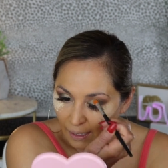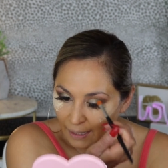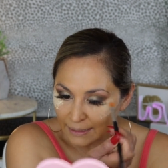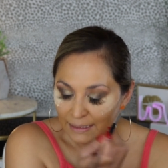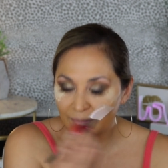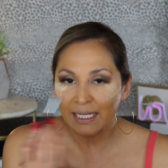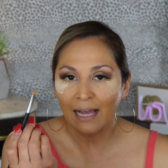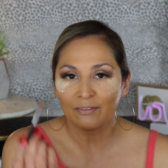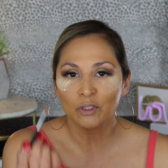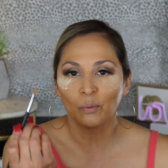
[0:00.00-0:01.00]
I didn't even
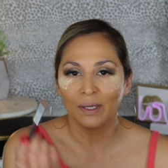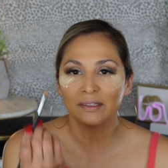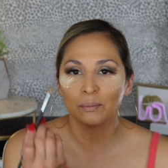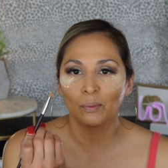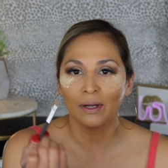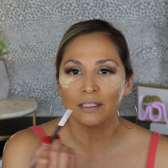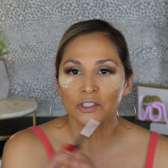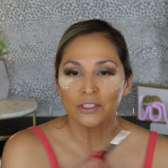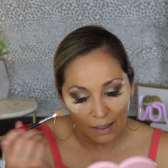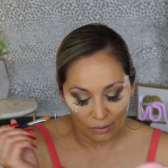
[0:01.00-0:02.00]
have to wet the brush.